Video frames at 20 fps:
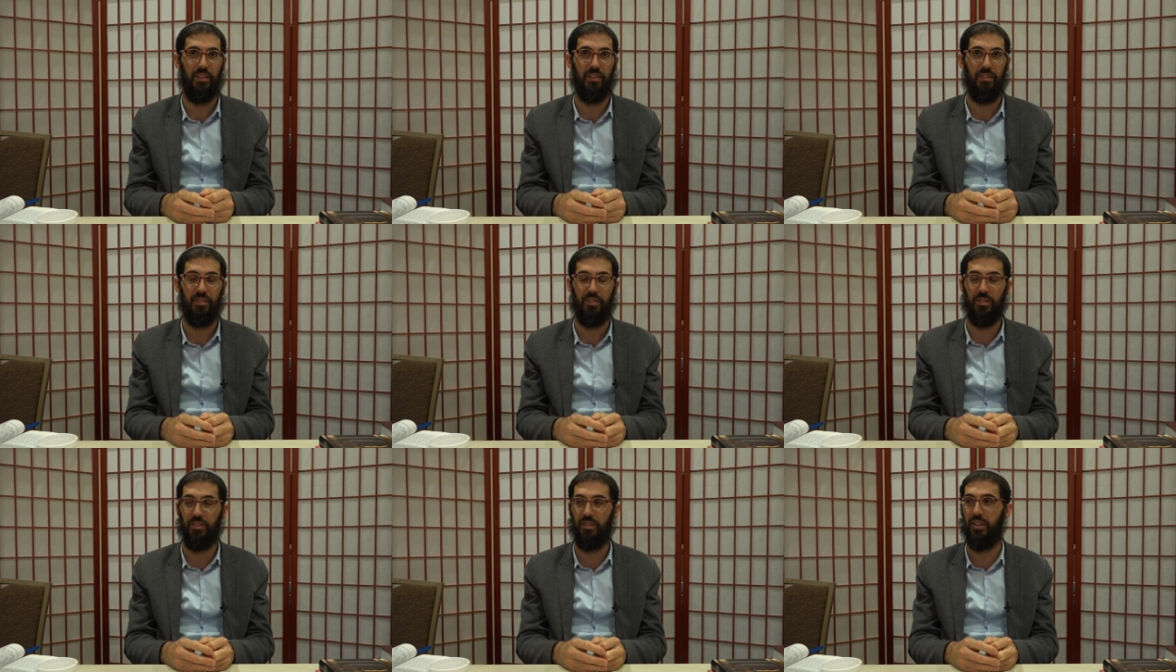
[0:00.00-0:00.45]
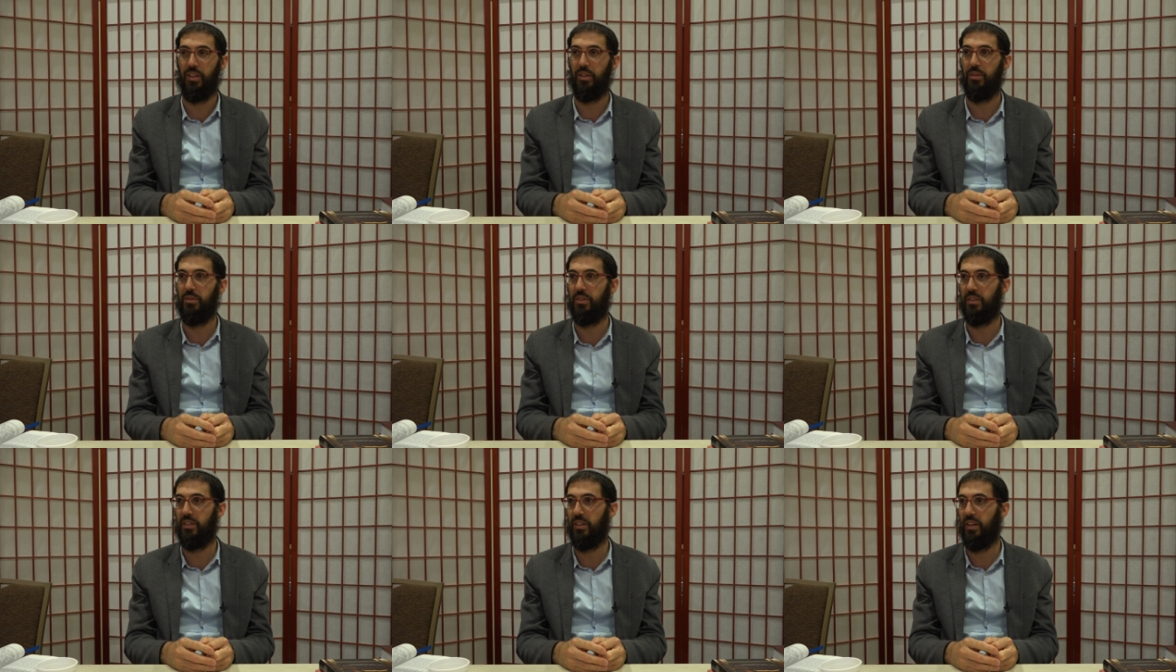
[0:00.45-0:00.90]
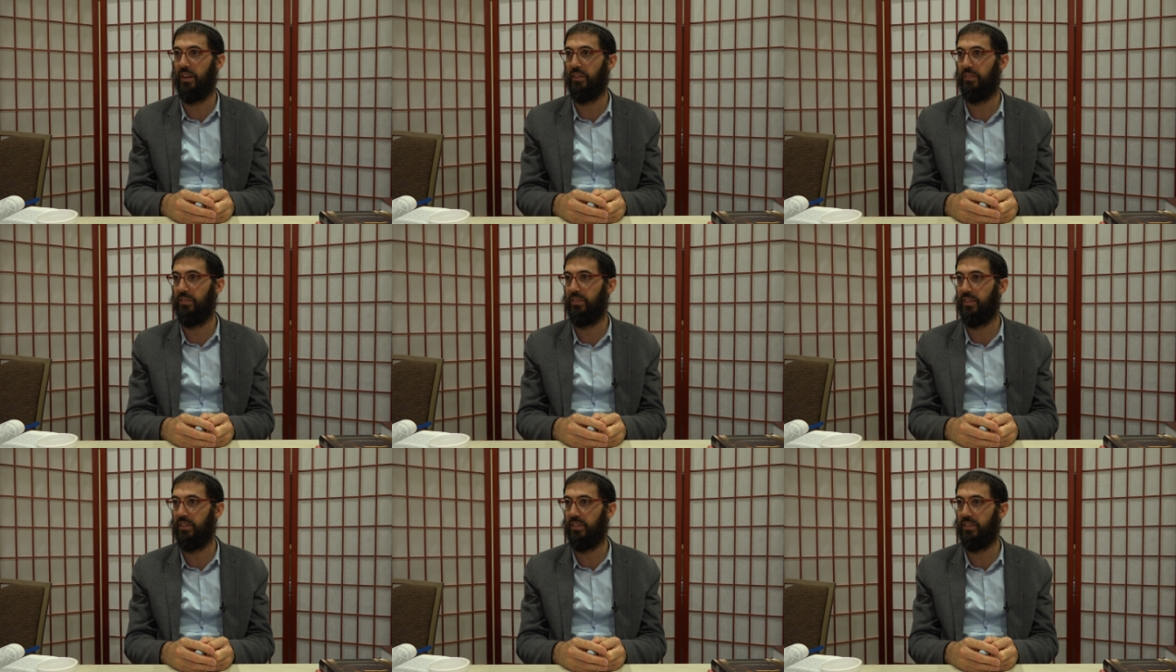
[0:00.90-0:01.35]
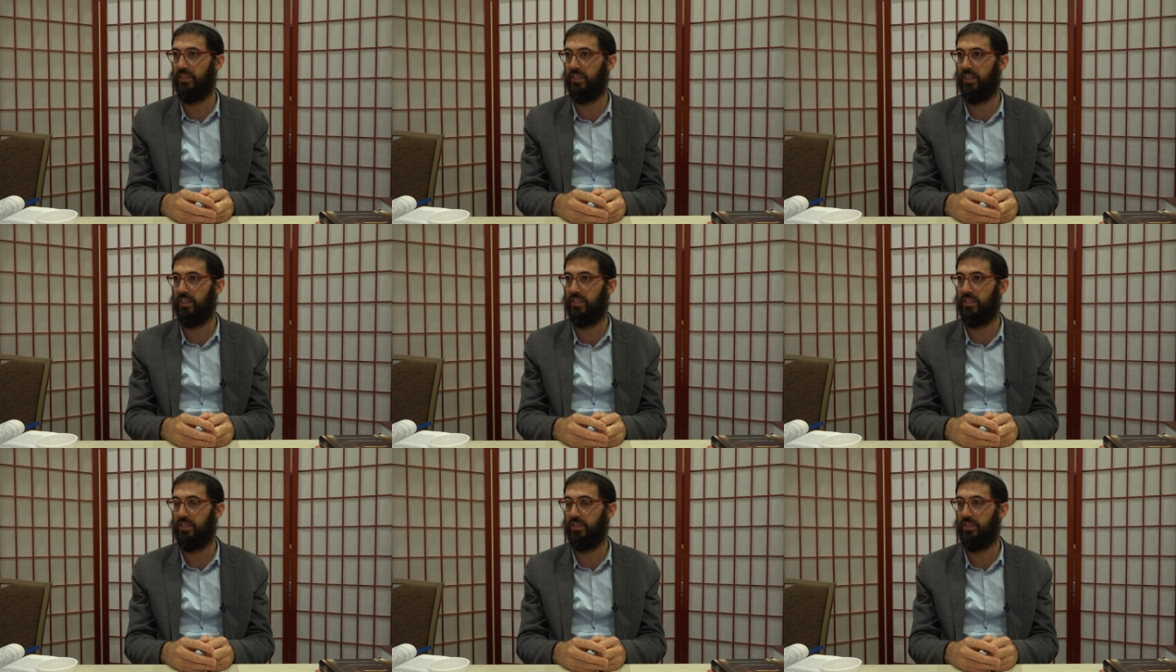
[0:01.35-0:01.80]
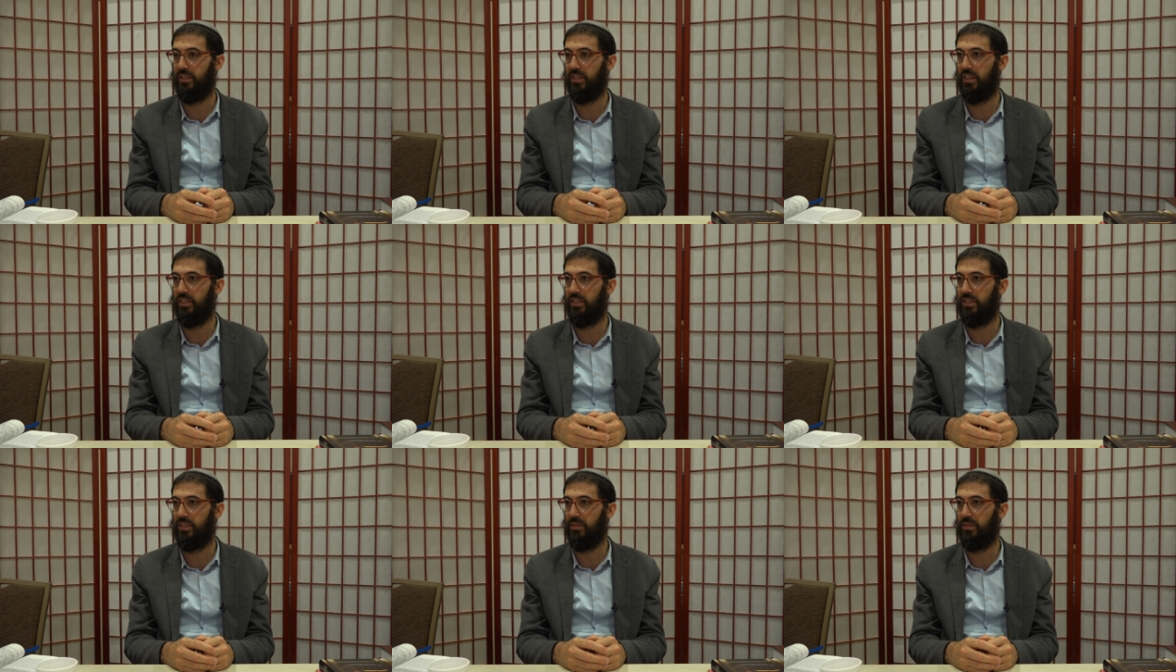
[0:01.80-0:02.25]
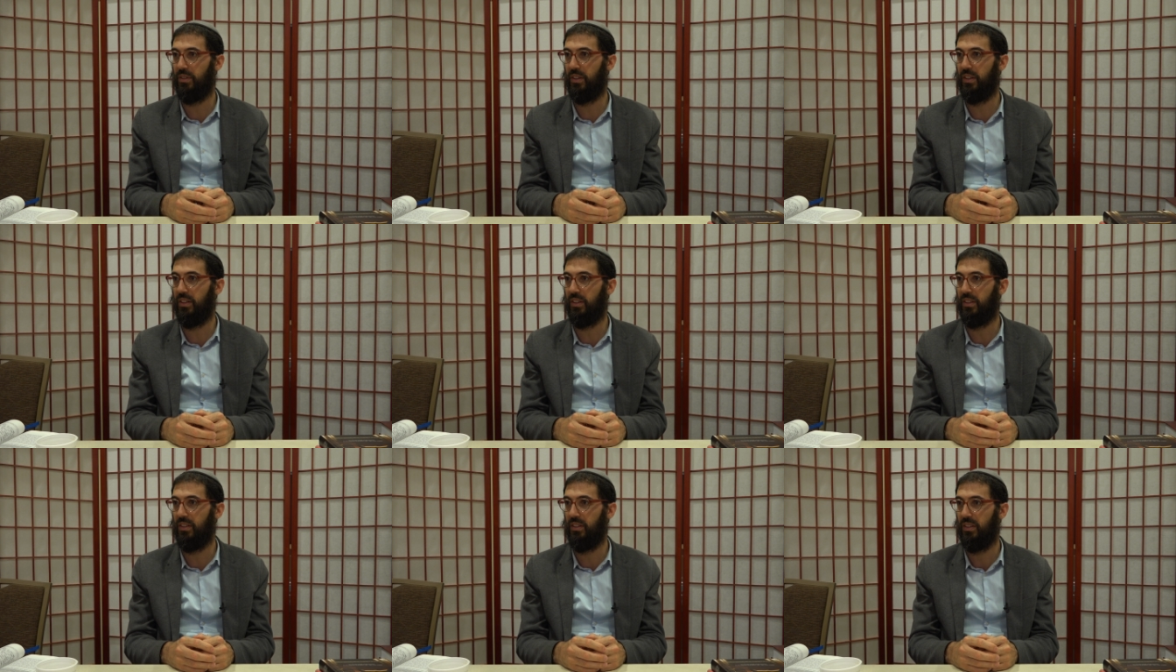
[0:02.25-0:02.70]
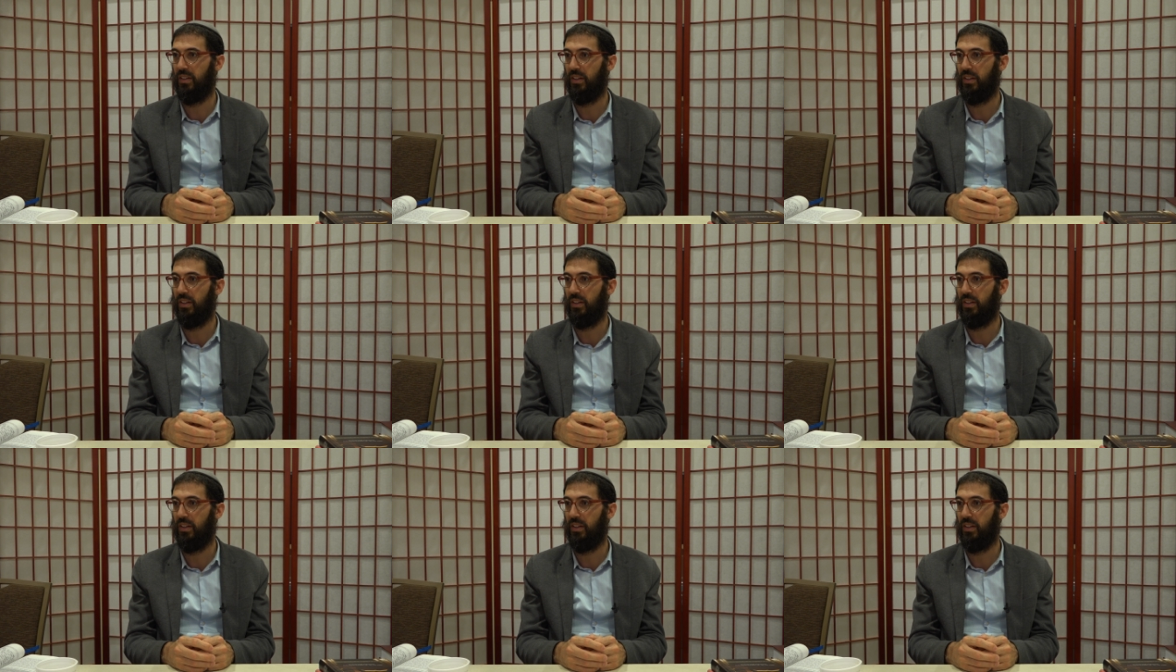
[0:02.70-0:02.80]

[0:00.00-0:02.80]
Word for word: So okay. they use a knife that is not non serrated.